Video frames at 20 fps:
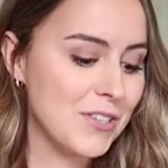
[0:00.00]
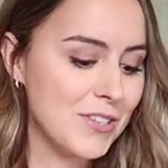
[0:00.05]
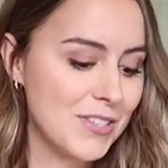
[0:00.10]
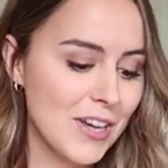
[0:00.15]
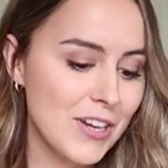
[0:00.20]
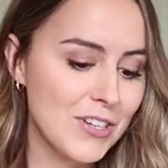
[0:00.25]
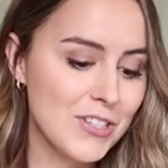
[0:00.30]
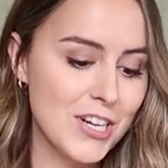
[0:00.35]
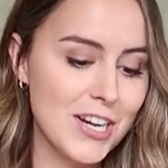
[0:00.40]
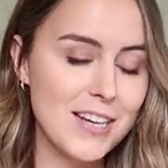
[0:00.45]

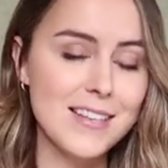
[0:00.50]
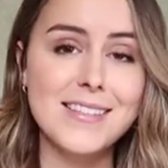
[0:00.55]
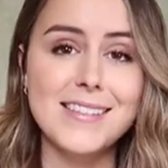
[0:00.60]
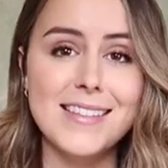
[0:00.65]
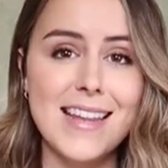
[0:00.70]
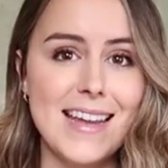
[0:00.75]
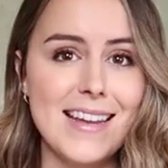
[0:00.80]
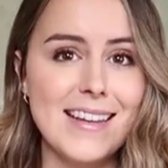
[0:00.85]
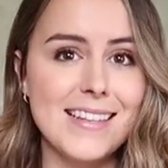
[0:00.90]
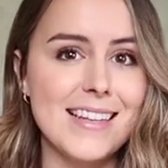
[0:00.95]
such a
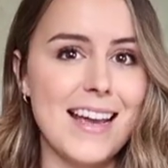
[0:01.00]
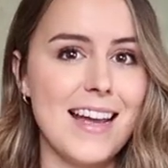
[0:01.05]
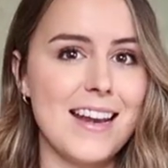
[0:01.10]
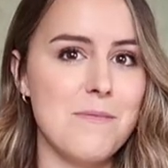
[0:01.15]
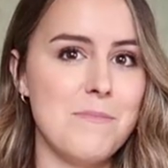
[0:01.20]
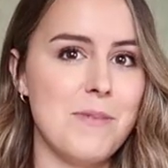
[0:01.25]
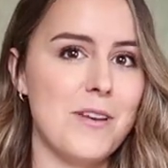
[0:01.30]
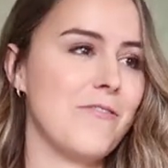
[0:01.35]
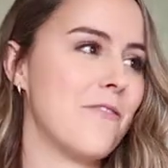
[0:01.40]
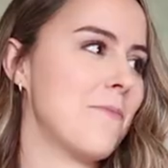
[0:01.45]
state and
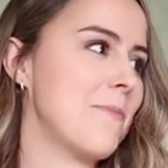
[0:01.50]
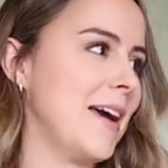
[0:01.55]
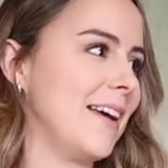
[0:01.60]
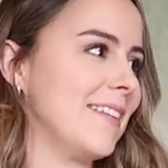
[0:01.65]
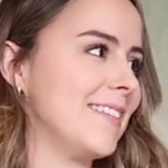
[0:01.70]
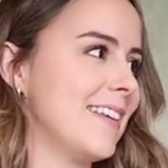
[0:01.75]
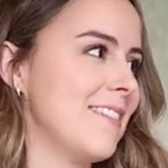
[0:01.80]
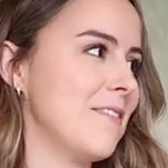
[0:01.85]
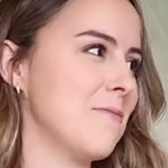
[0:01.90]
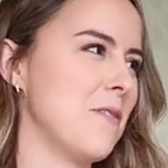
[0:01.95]
a bit of a
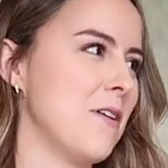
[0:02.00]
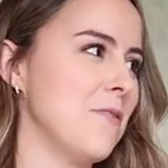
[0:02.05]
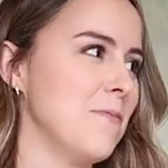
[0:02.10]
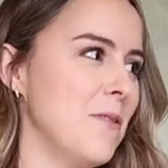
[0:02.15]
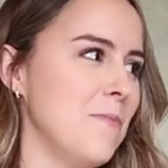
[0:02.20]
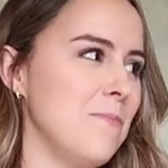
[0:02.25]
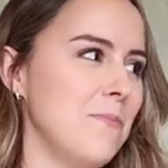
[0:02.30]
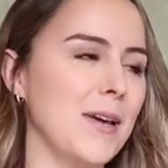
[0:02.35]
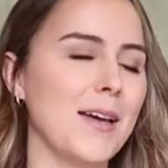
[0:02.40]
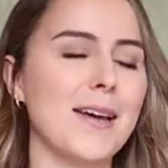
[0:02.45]
mess at the
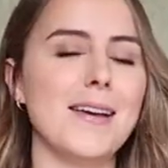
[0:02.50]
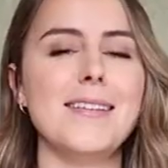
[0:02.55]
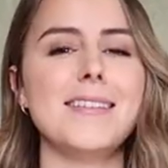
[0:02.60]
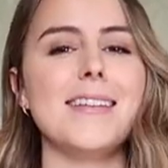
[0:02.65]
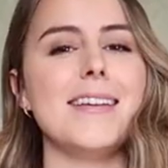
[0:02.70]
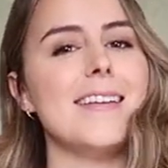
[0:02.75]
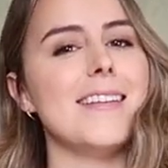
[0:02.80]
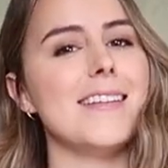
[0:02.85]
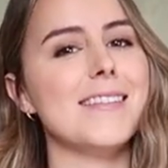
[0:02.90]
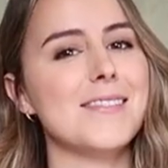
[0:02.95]
moment, because
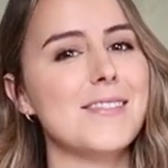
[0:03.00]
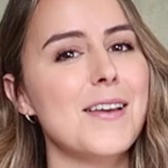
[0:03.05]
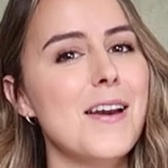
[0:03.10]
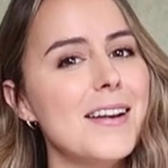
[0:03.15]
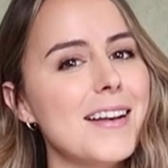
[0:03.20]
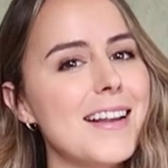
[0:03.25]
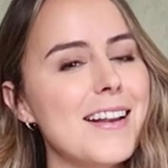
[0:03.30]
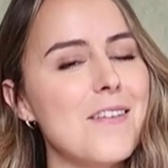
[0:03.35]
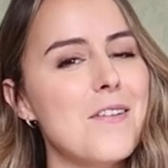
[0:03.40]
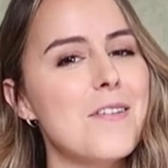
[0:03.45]
it is
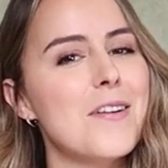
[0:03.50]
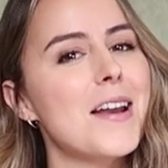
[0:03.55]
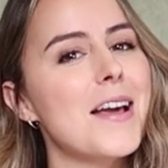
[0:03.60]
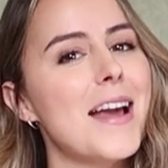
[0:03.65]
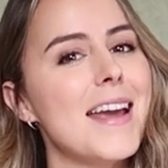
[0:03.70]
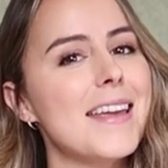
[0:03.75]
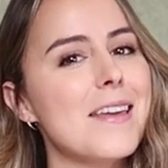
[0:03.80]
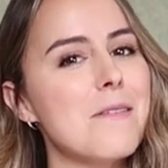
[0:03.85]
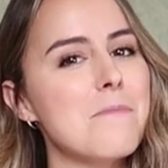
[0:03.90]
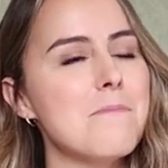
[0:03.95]
certainly not
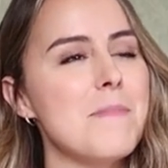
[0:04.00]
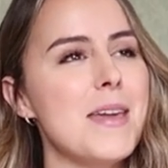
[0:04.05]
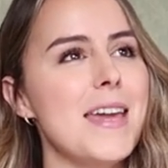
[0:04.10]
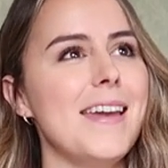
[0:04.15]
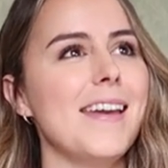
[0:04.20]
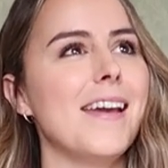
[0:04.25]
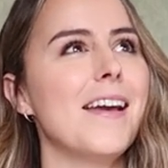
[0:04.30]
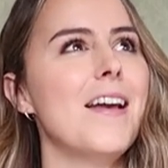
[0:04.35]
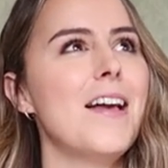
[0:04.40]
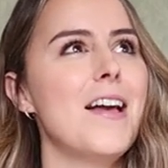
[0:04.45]
like
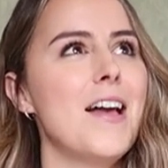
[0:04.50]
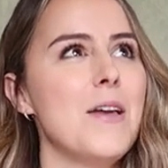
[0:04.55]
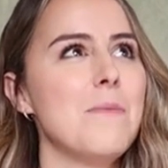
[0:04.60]
me.